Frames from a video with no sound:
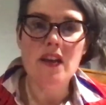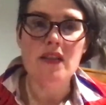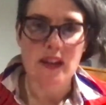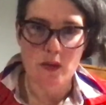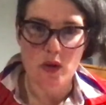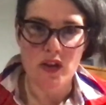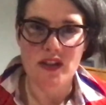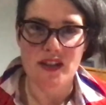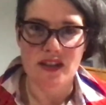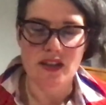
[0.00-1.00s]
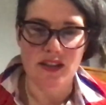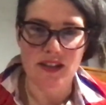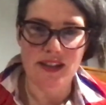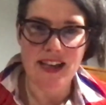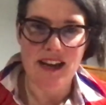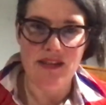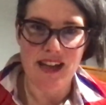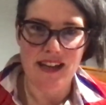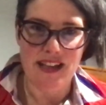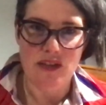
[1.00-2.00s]
then the worker is entitled to carry
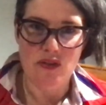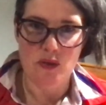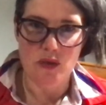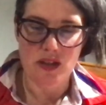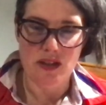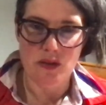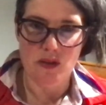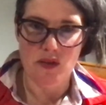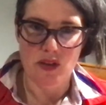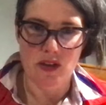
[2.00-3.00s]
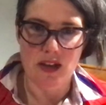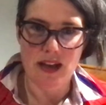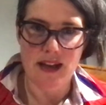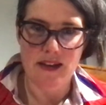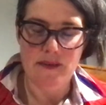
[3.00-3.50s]
that leave forward into a further year.